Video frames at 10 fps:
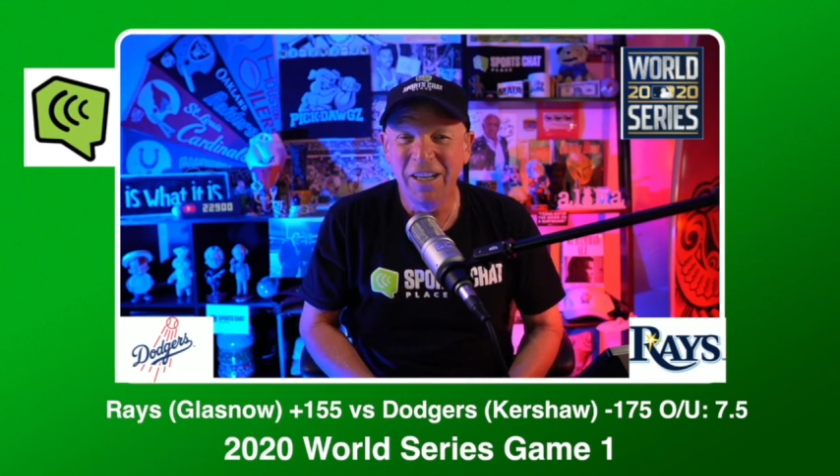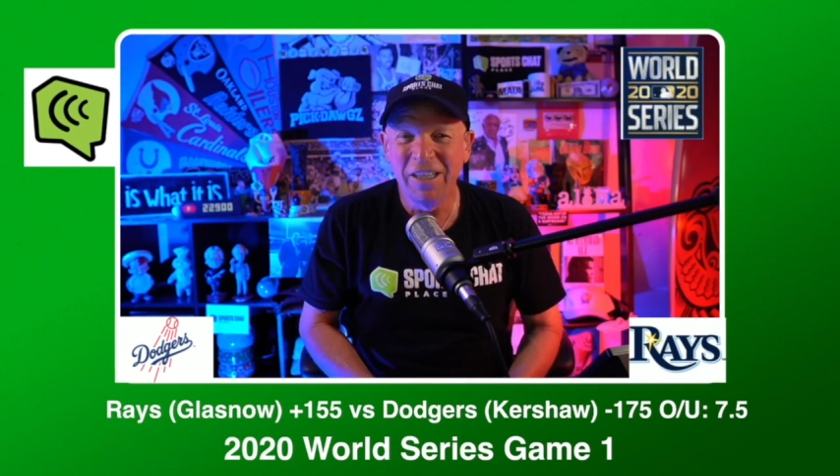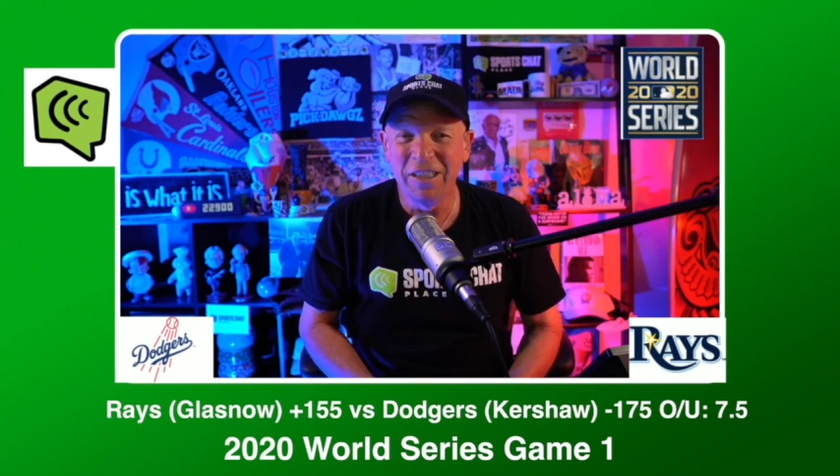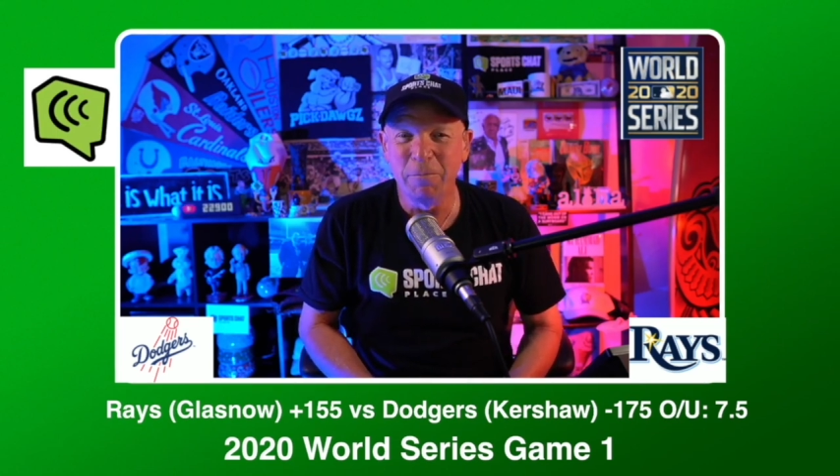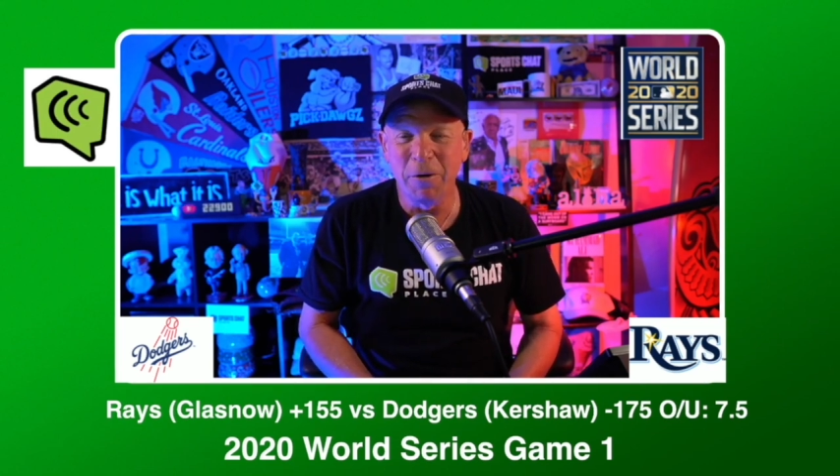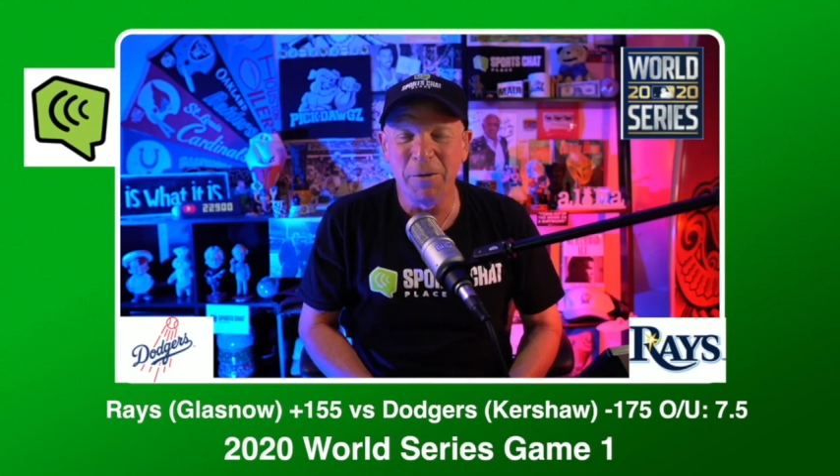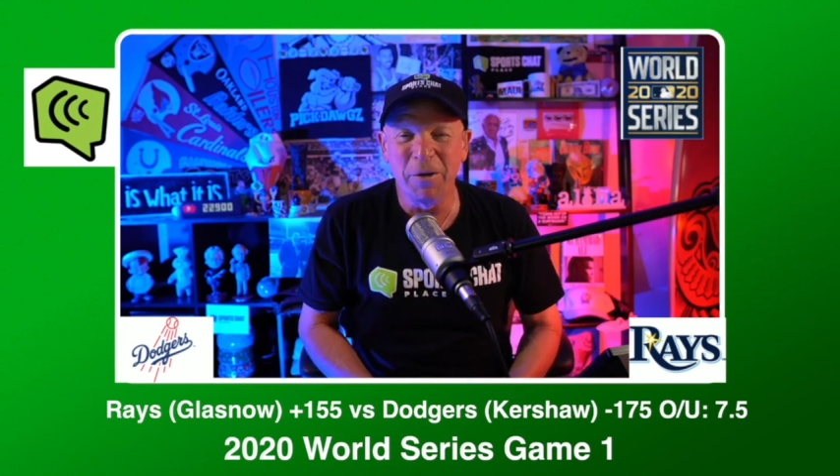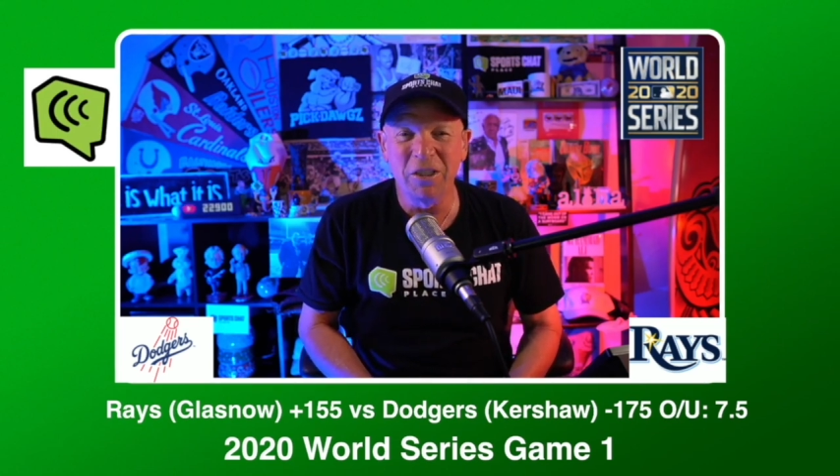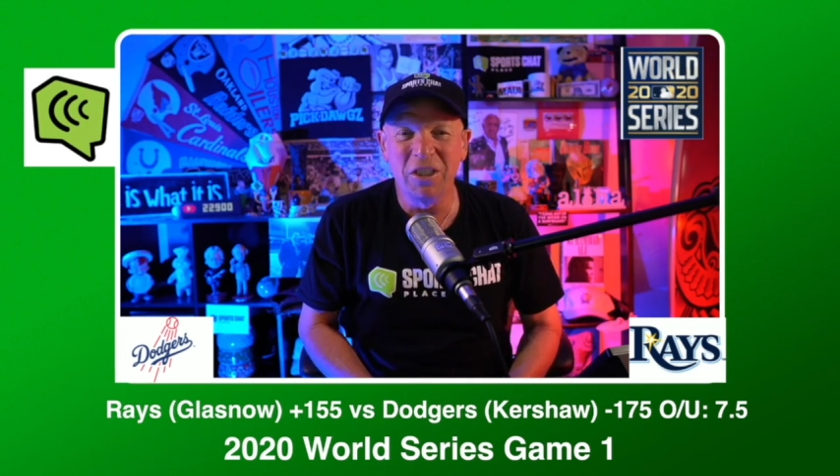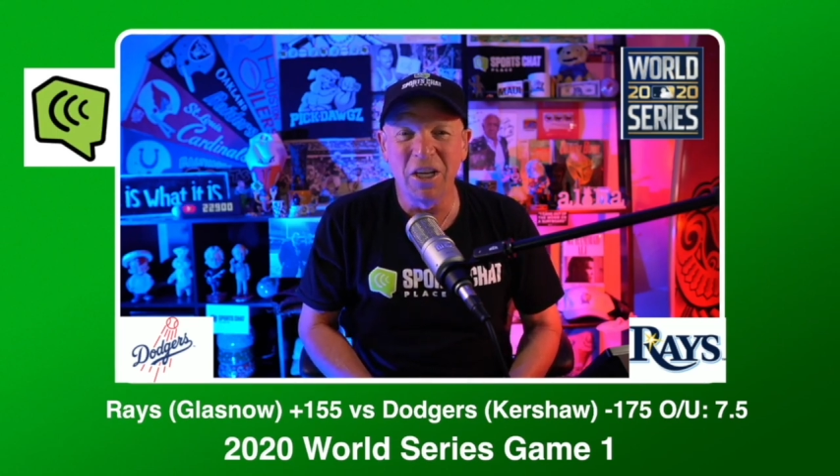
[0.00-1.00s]
He's pretty
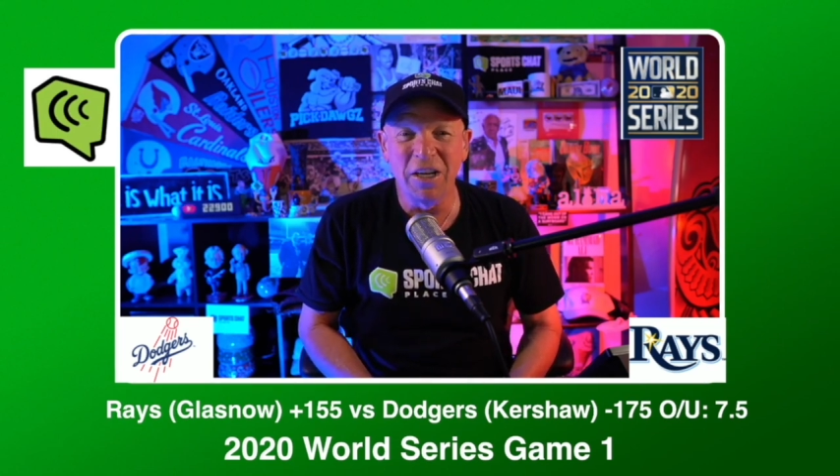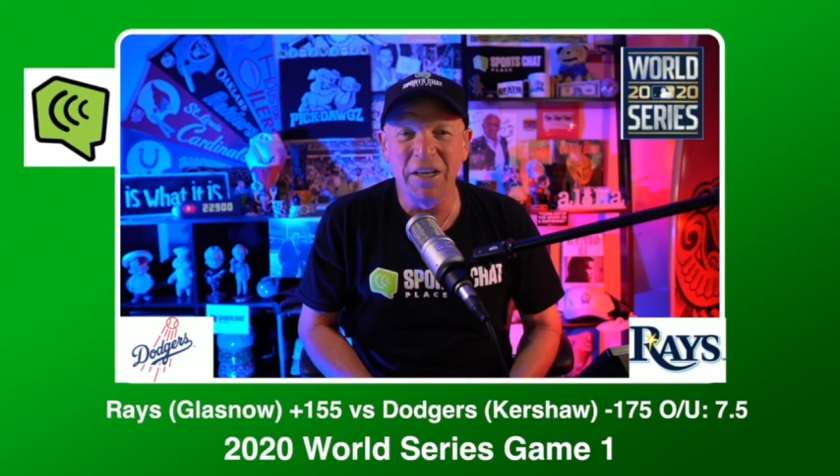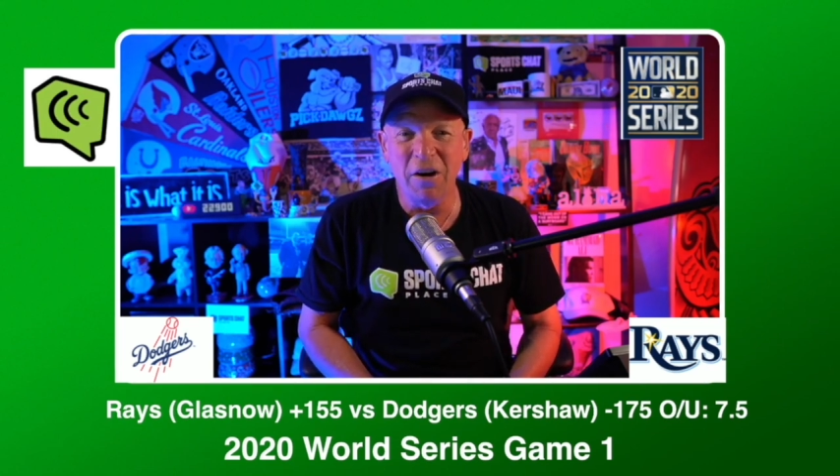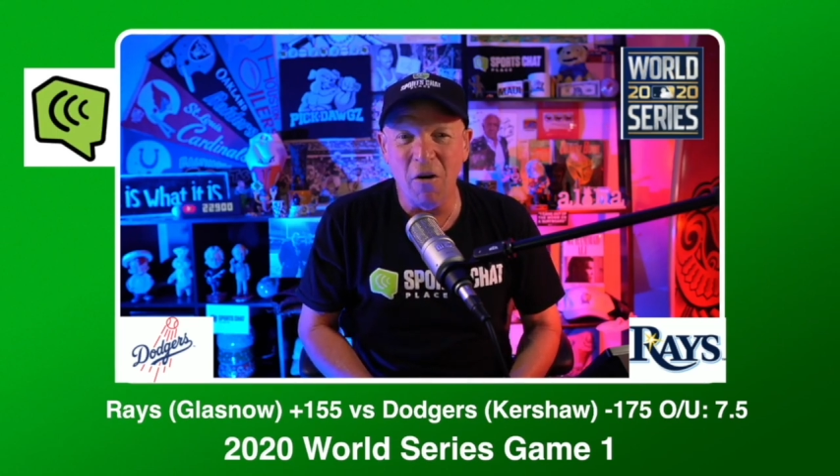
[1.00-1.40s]
much done it